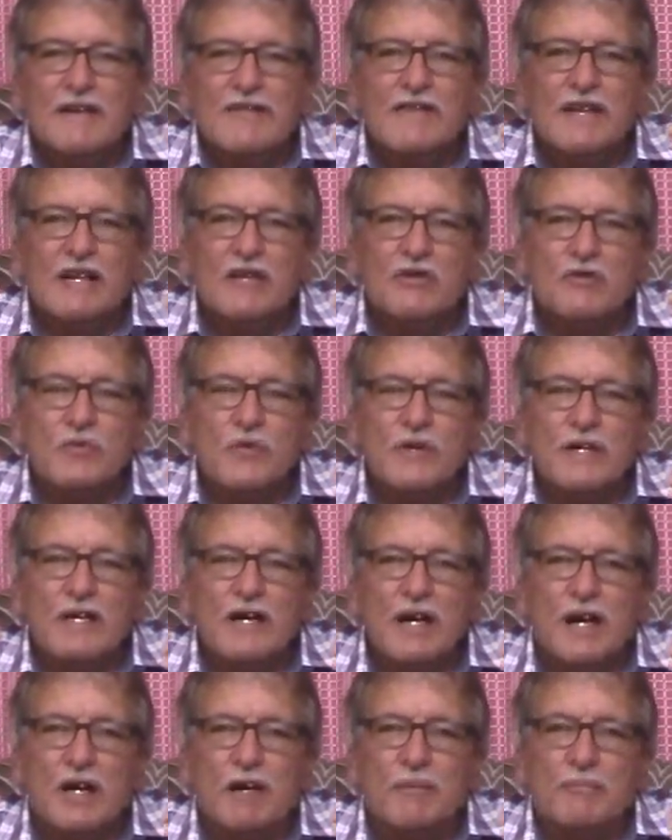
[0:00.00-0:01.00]
that
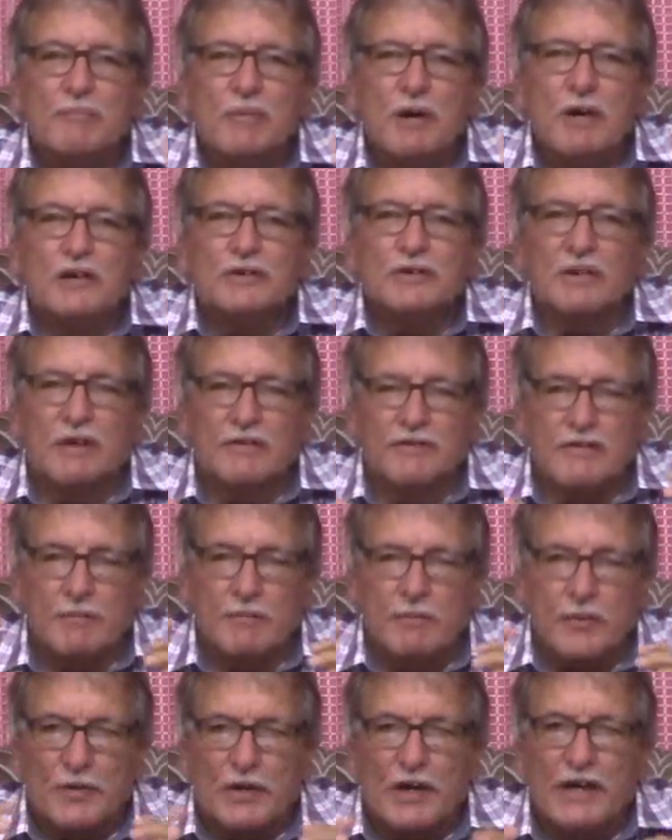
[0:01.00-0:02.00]
we are part of the
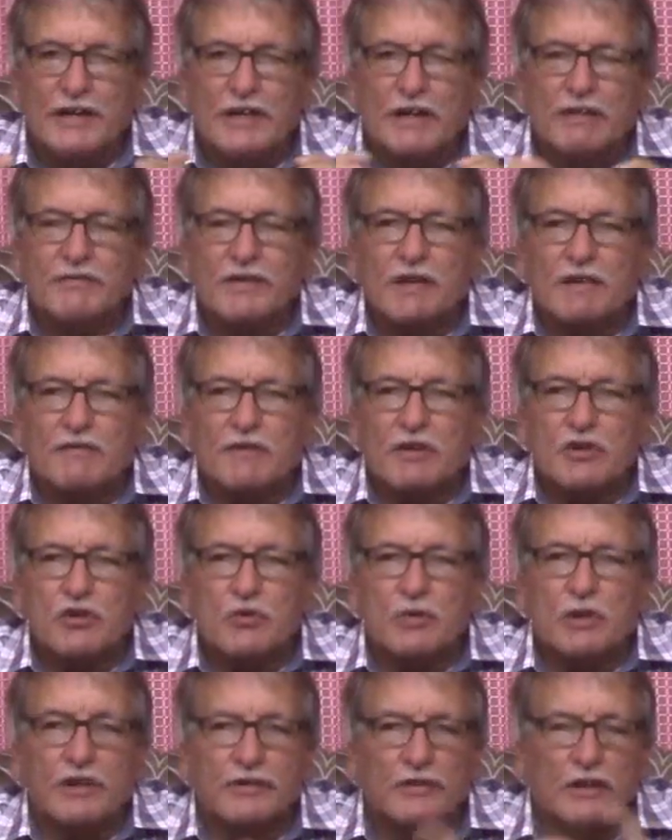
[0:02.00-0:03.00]
bride of
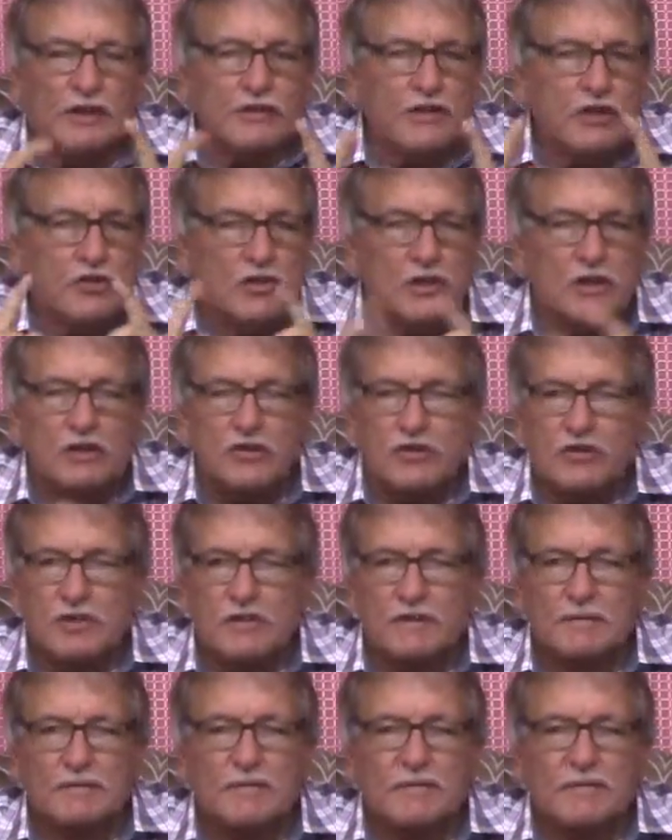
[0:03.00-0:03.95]
Yahushua, not the church,